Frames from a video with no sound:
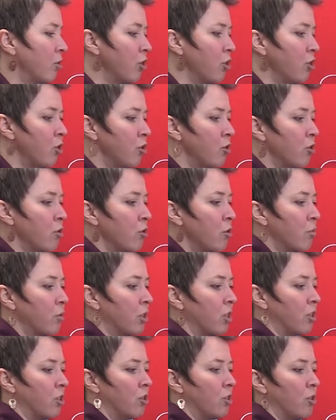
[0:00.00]
tube
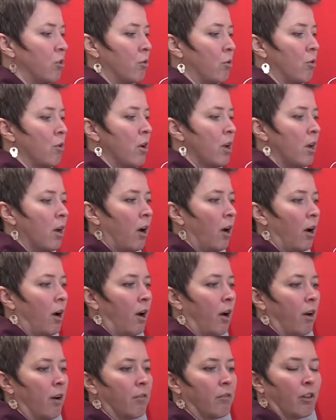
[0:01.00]
to do
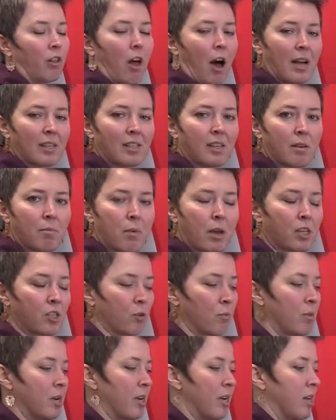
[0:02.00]
velocity
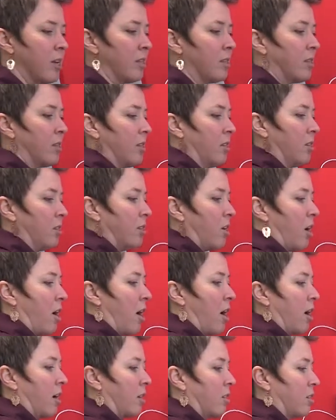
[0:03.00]
measurements in
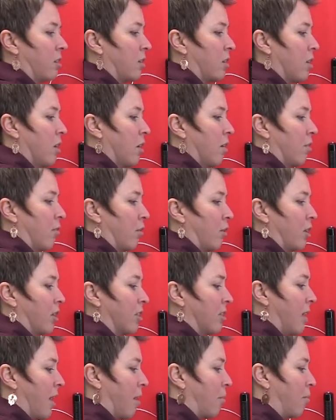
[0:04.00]
ducts. For
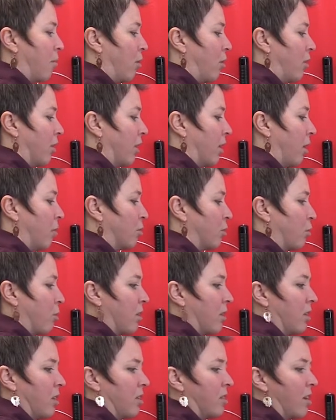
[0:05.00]
example, it comes
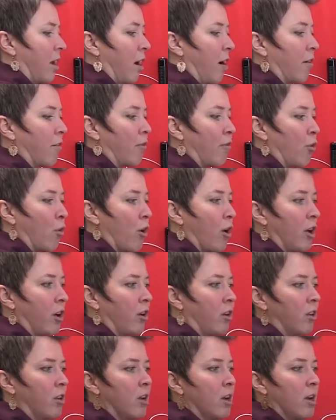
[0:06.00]
with this
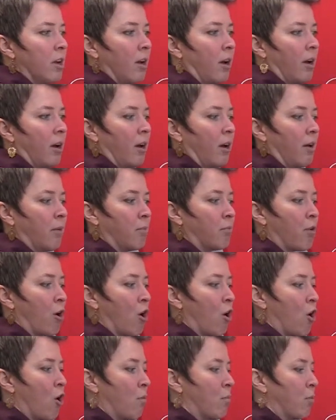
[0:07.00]
airfoil
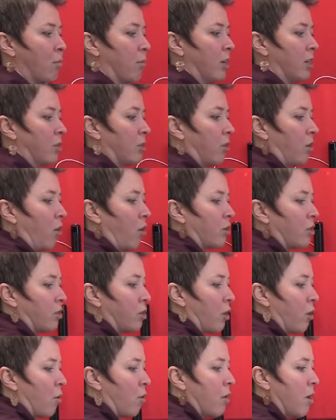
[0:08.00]
probe, which
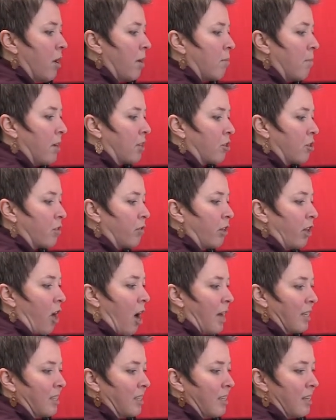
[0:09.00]
also measures
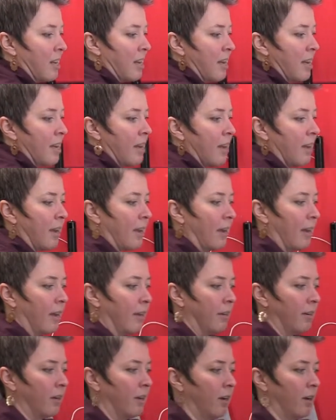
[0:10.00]
velocity
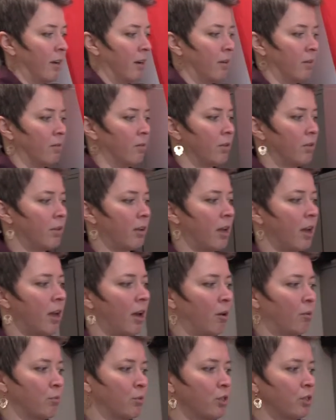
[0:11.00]
and
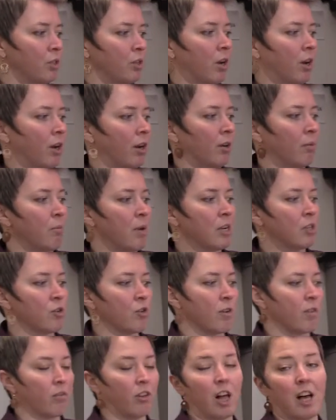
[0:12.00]
helps
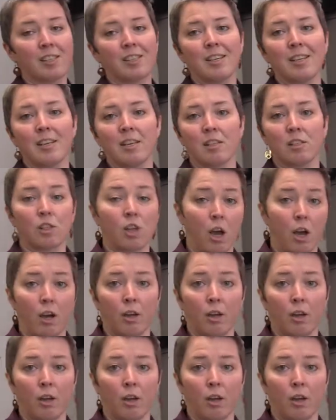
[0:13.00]
measuring velocities,